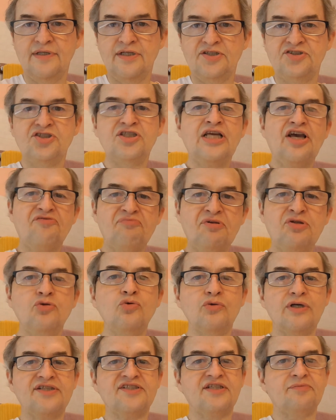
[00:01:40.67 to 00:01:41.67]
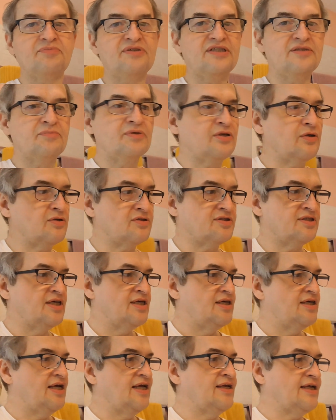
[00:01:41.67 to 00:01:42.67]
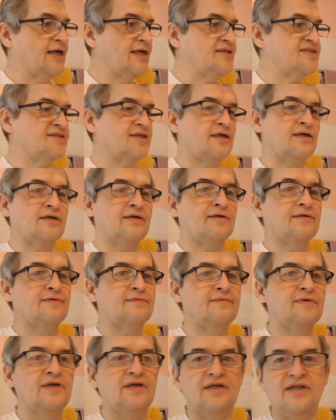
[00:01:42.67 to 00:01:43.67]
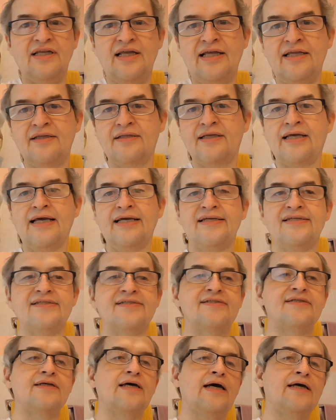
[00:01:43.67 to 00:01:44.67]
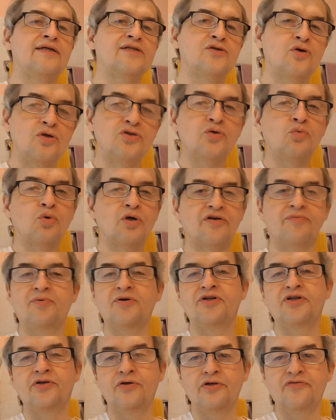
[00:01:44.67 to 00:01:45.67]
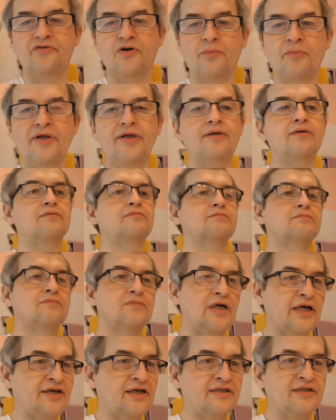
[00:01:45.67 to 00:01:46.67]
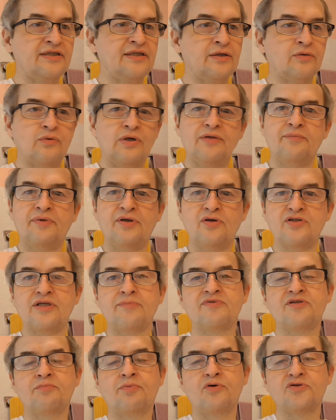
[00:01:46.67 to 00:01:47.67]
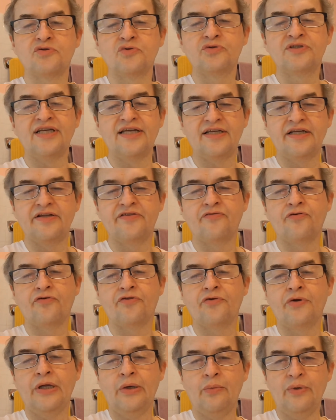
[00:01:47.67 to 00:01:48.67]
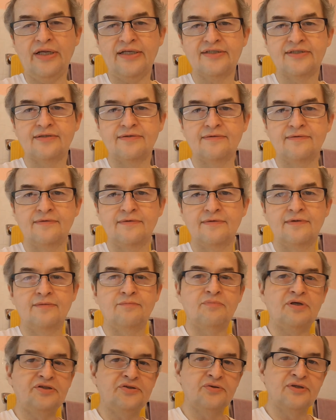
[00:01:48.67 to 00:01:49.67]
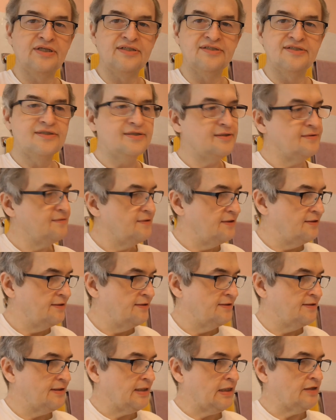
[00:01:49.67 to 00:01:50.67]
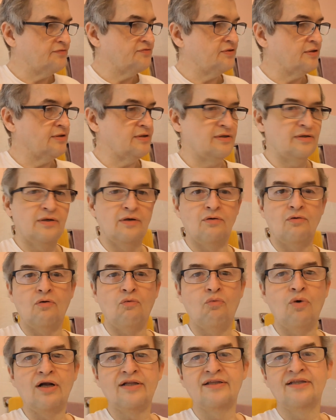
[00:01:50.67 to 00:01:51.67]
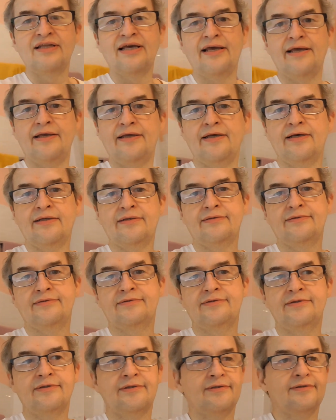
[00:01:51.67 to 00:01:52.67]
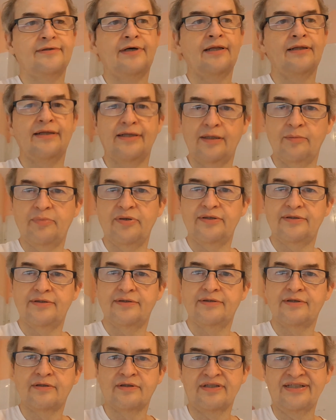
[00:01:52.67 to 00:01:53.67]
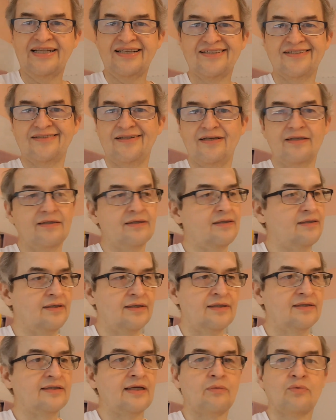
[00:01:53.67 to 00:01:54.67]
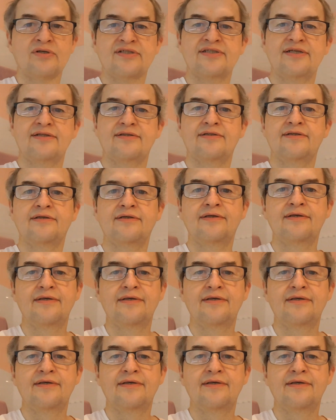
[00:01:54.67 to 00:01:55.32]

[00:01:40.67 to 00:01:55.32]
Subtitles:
She gave me 2 recipes because in case it's going to work pretty good for me, I got another one because I'm supposed to take it for 3 weeks. But you can see after 1 day and a little bit, and the next day, that was it.